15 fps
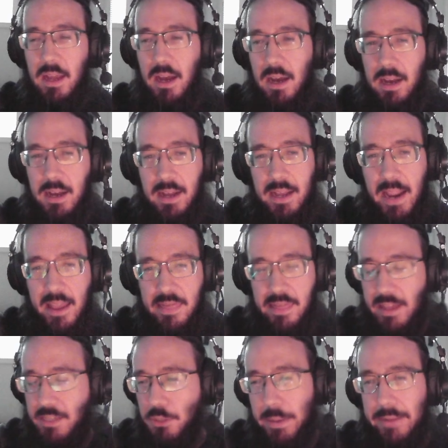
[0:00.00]
and
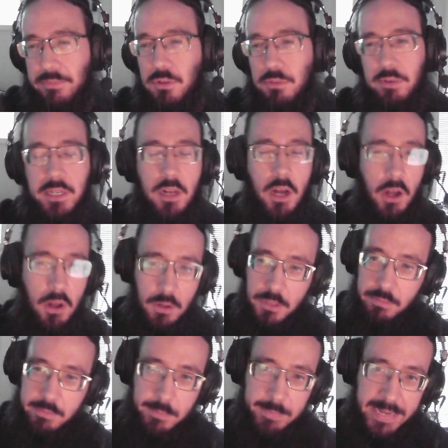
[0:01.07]
then you have to run all
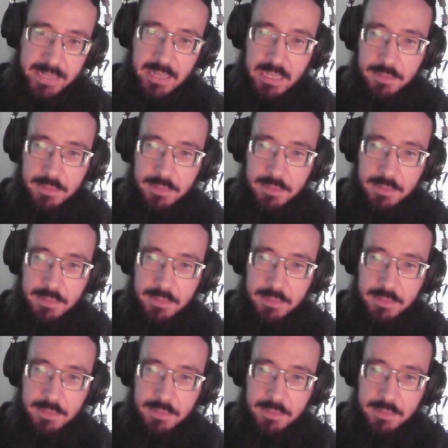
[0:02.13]
the way back out of